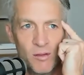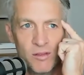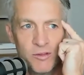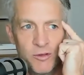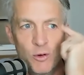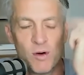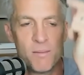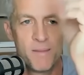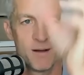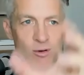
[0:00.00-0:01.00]
you
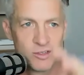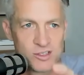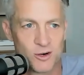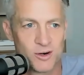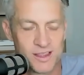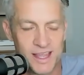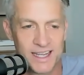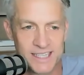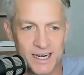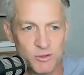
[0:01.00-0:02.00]
remembered certain
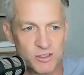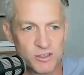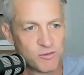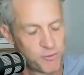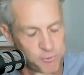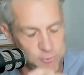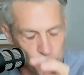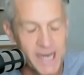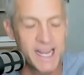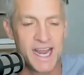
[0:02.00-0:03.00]
things and it was
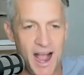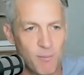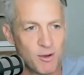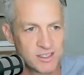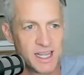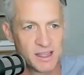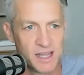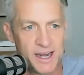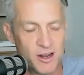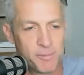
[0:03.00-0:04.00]
freaky how much they
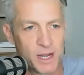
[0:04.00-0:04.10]
lined up.